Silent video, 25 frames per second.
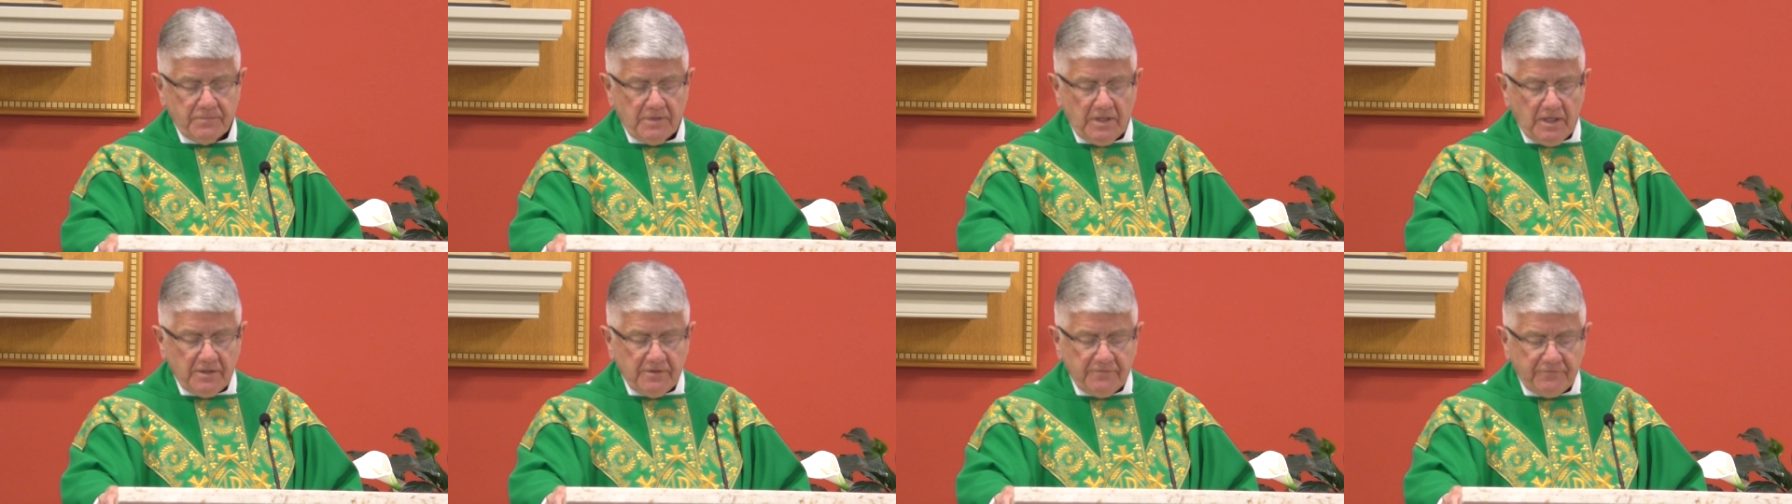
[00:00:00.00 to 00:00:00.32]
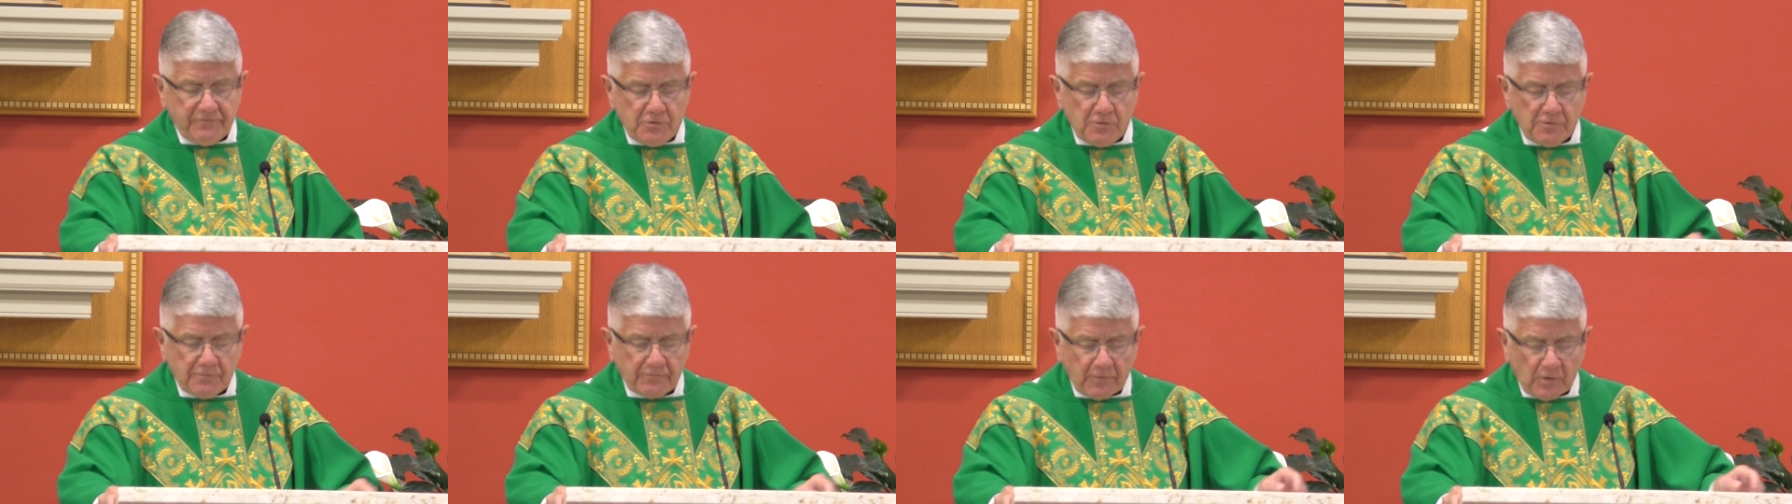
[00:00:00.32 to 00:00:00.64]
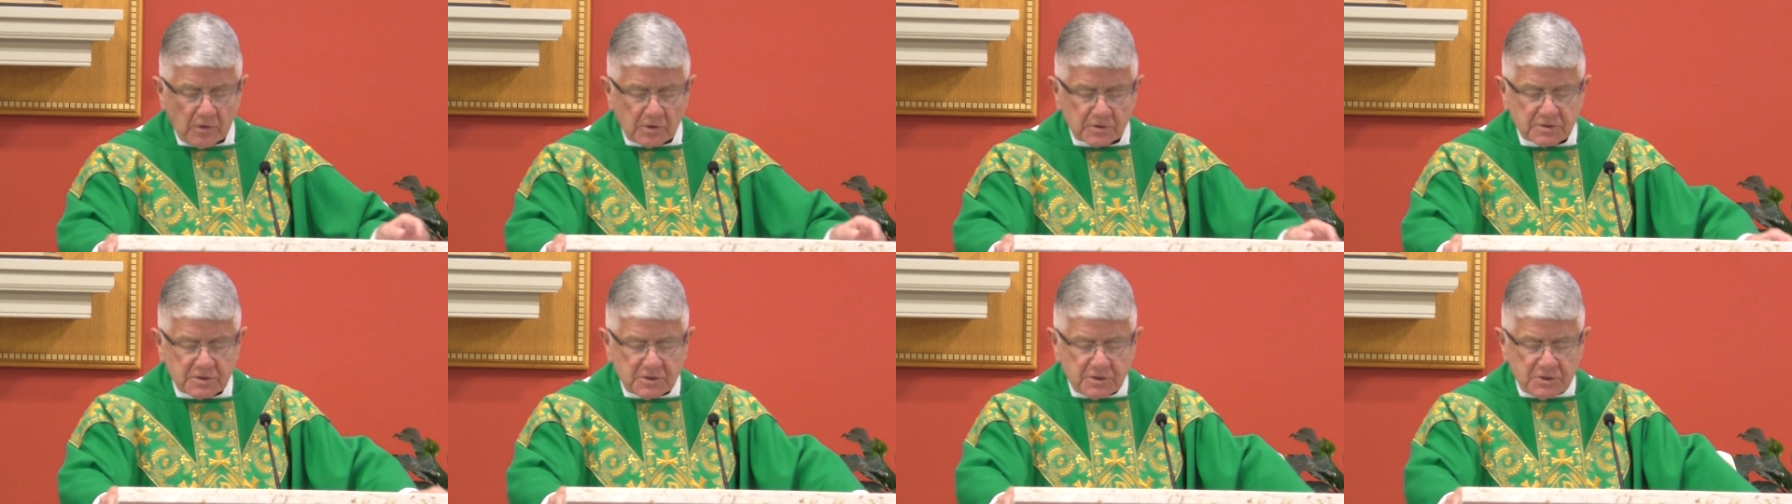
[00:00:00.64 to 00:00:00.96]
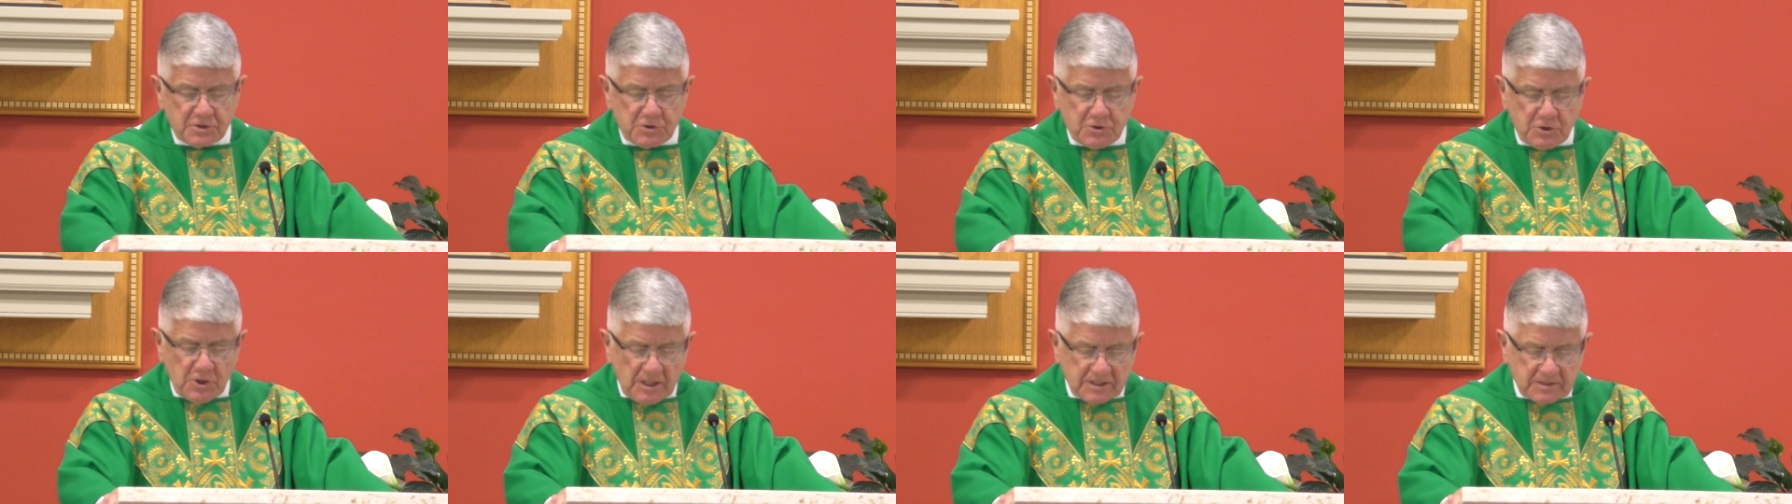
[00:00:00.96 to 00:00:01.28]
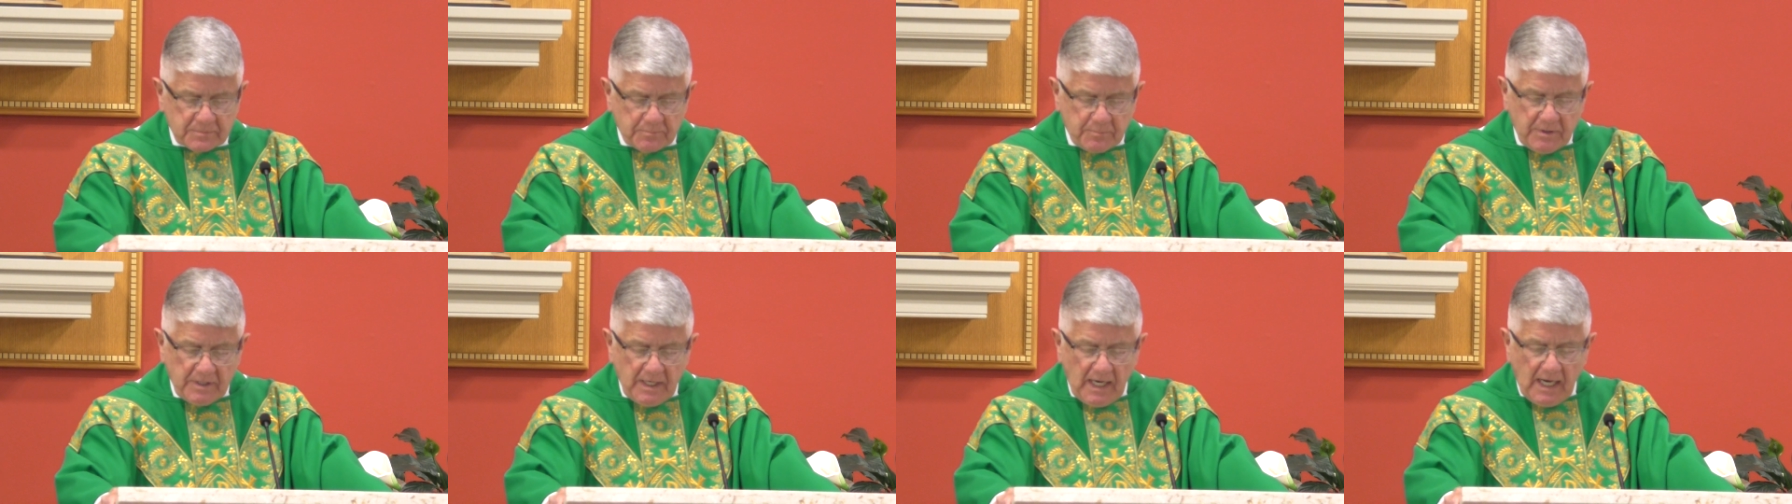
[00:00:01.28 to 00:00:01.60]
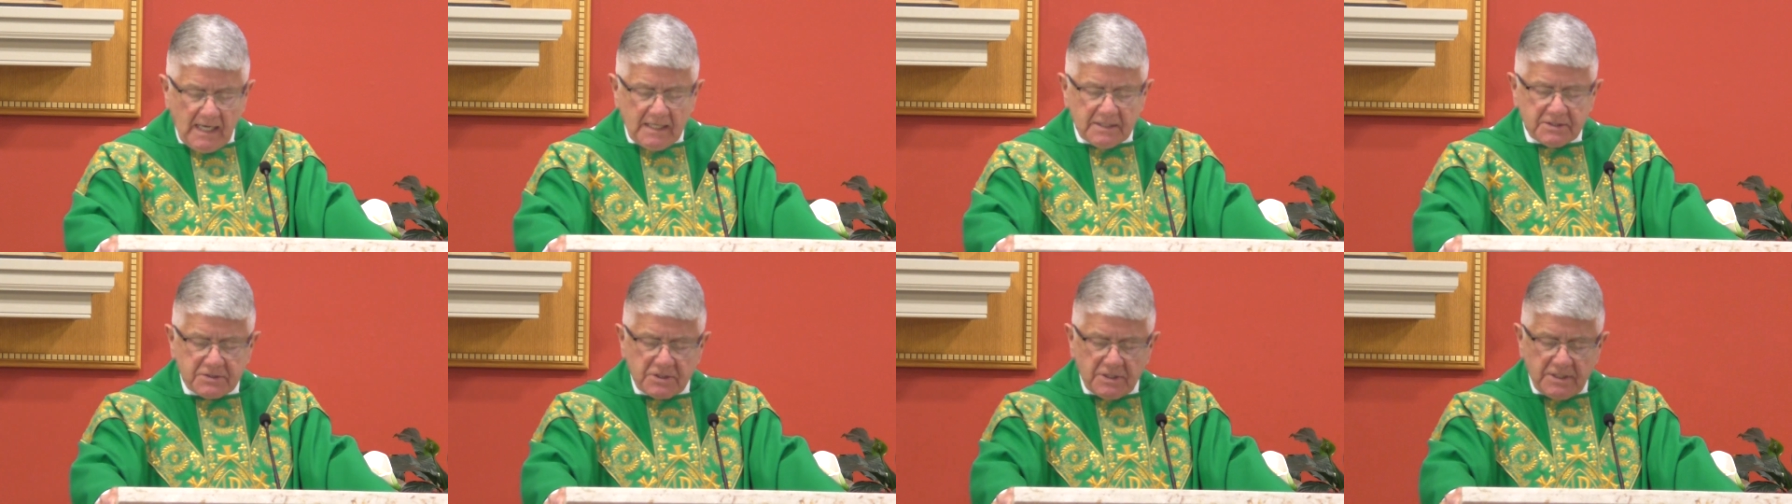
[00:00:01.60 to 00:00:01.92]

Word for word: In the few verses just beyond